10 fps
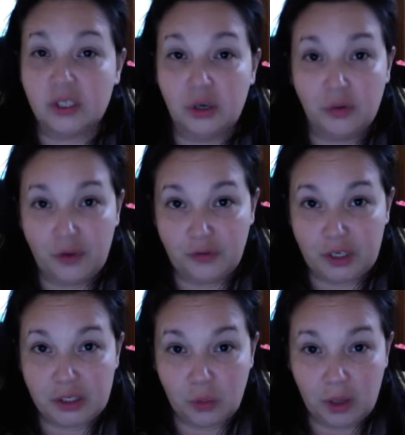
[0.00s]
in her
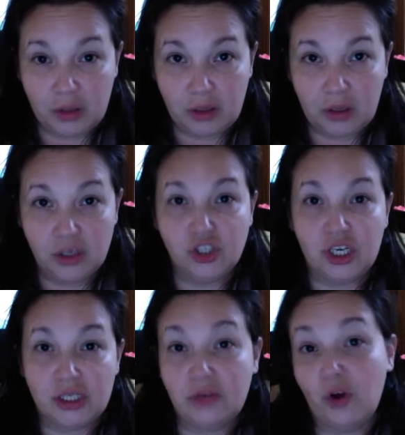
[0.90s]
50s with
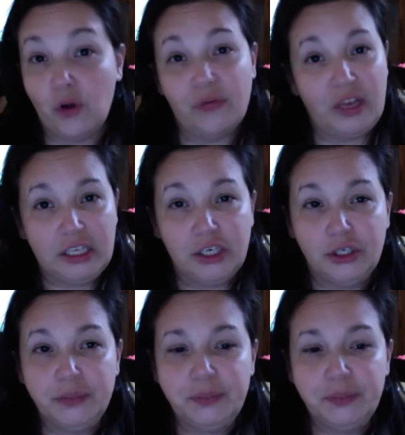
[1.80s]
congestive heart failure.